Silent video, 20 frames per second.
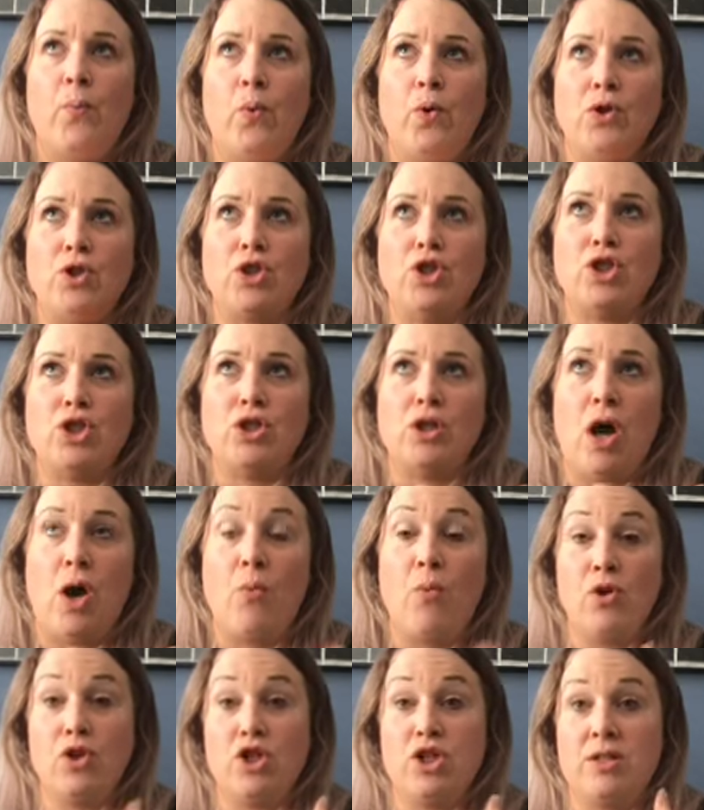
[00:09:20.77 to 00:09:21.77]
what I
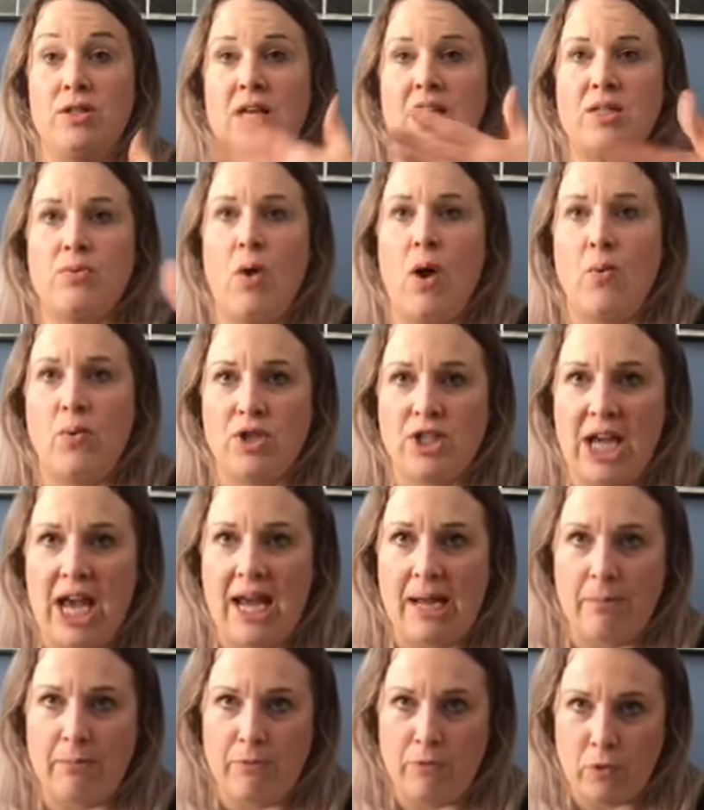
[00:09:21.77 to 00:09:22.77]
want to
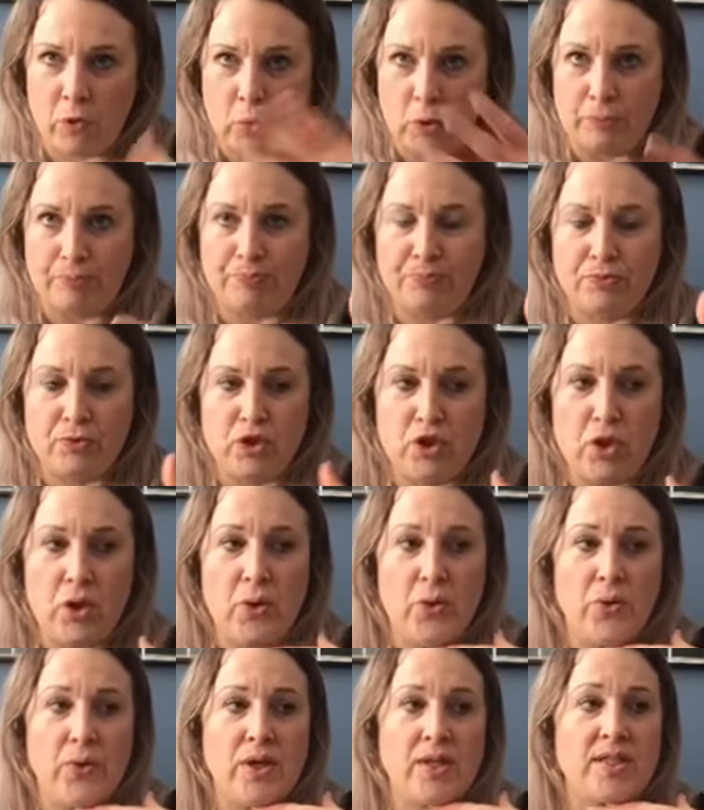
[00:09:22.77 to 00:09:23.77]
aim for.
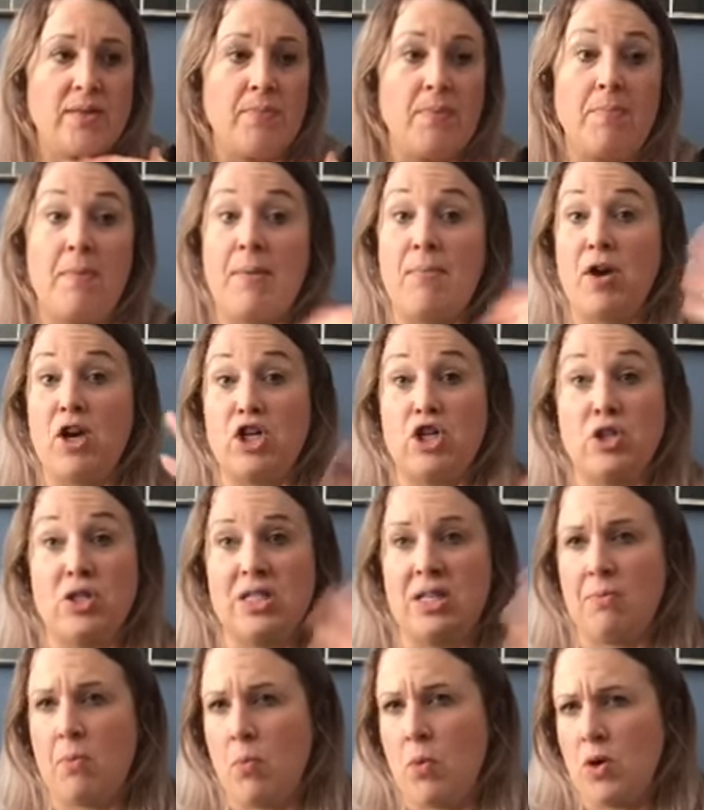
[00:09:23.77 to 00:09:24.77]
So something maybe I could do
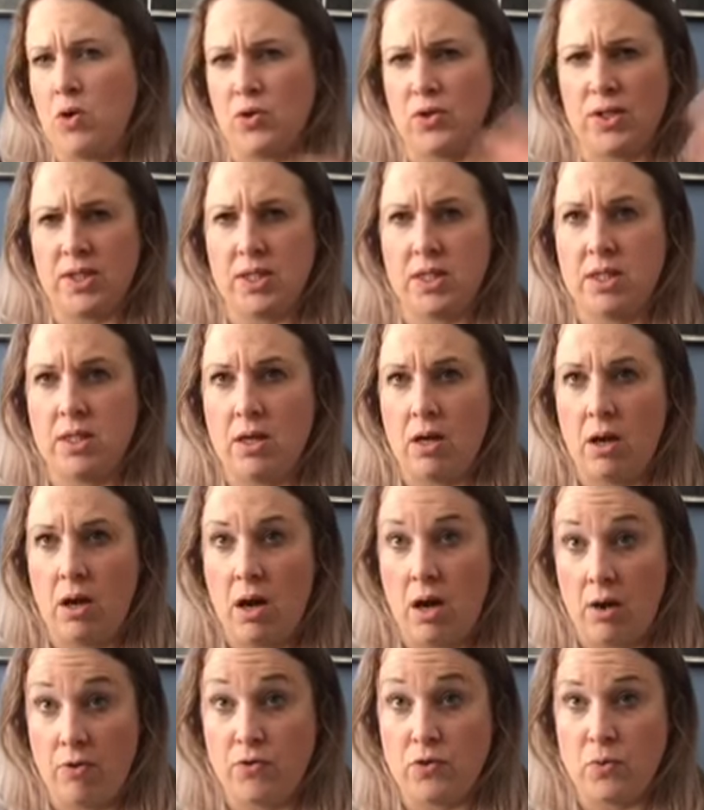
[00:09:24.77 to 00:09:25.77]
Slimming World on this
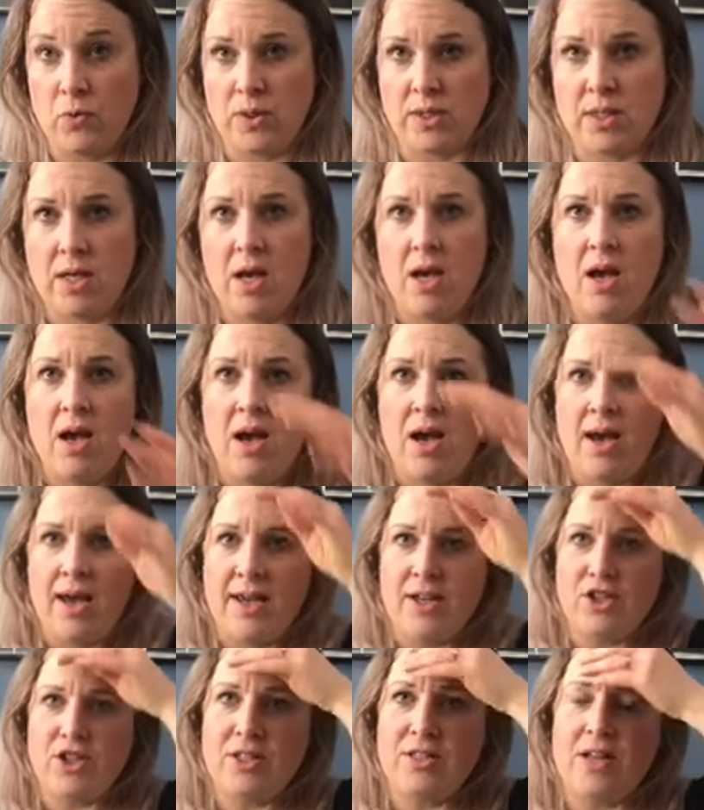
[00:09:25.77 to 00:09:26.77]
afterwards.
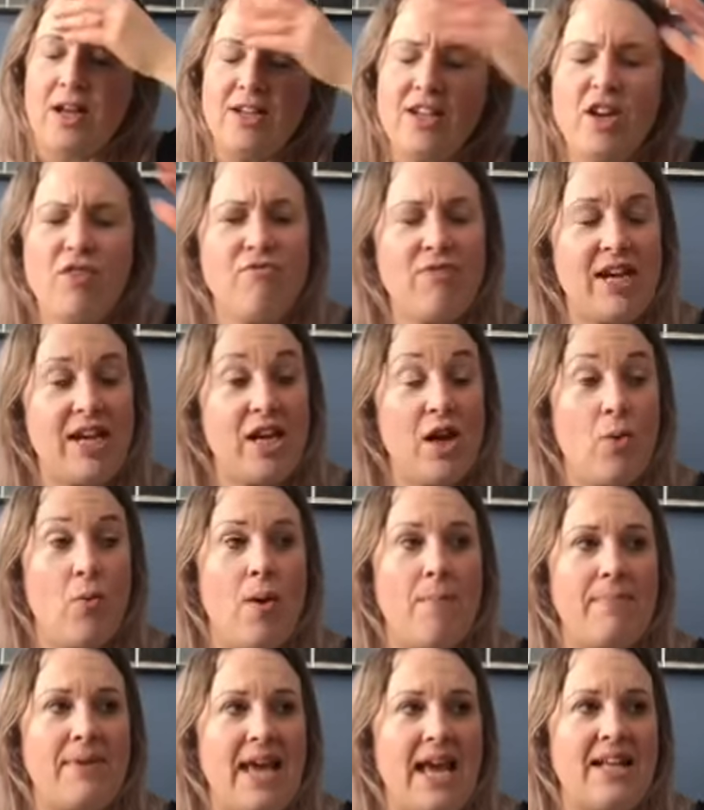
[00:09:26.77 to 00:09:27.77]
It's just, I don't really know
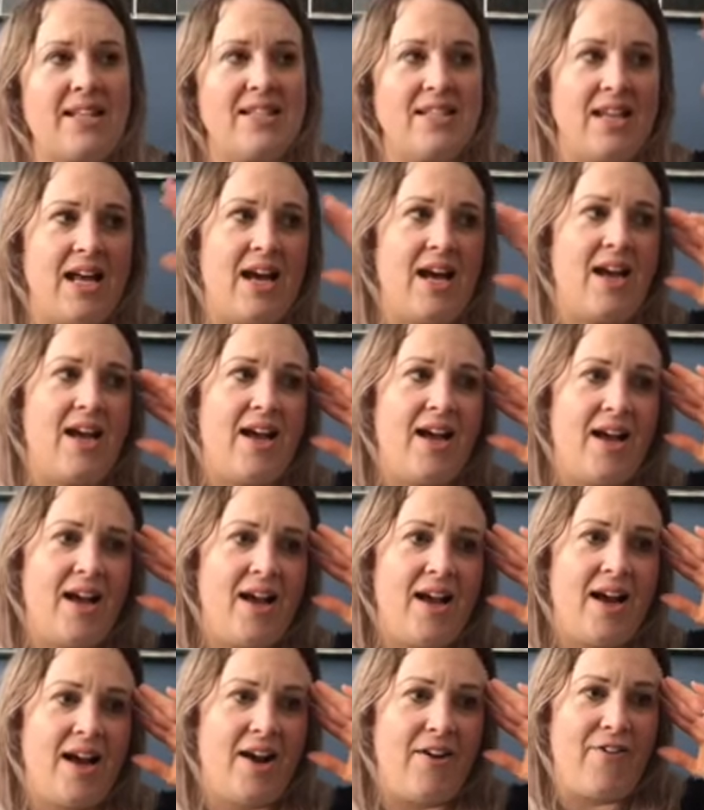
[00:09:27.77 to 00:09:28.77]
what I'm getting at.
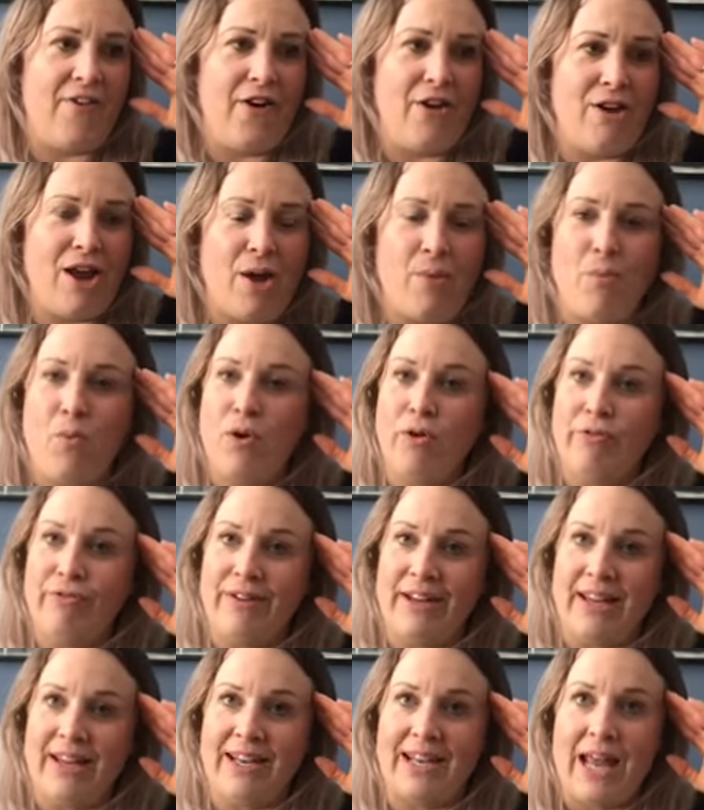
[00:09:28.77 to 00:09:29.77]
I feel like I'm
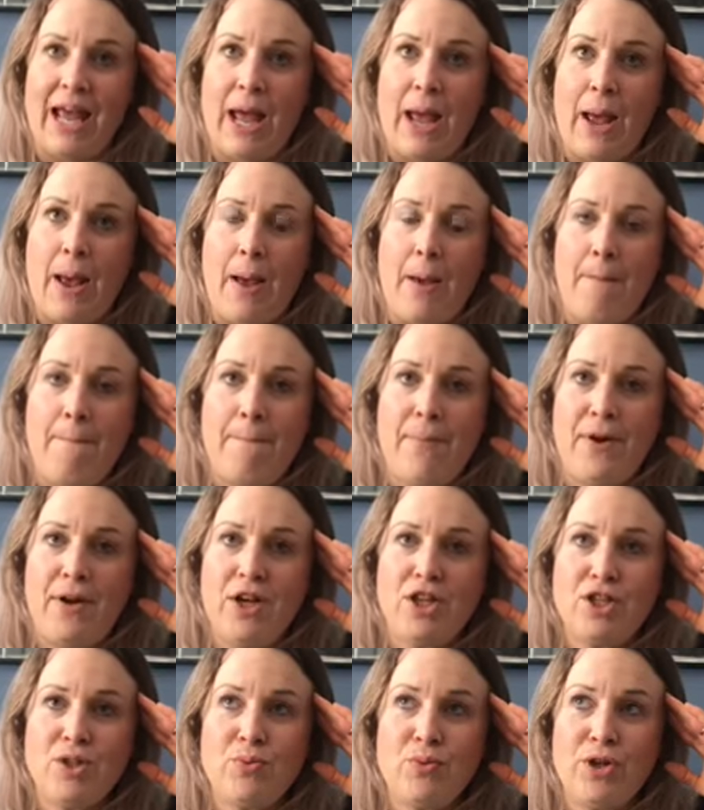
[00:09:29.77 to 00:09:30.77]
waffling, but
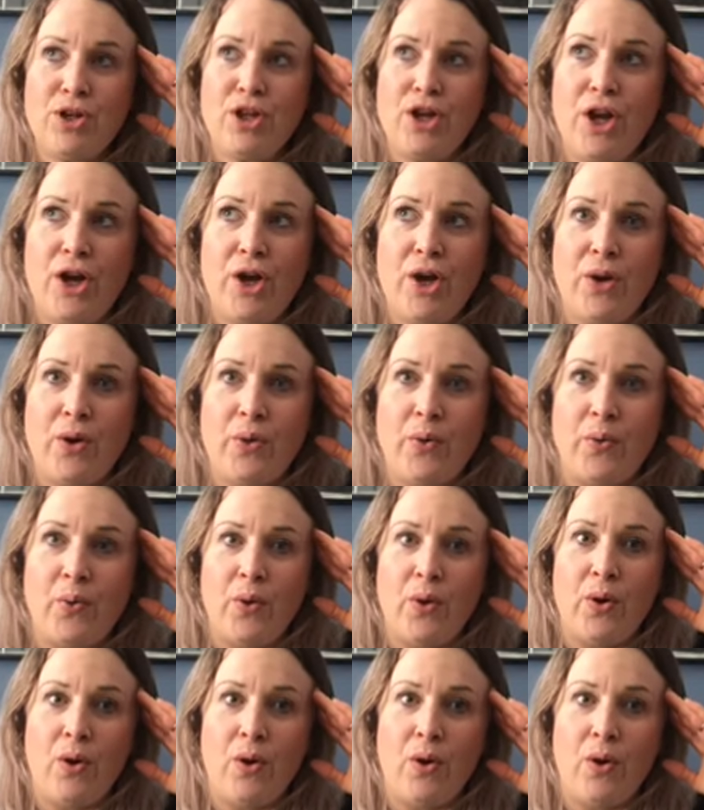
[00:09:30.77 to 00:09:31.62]
I just want to know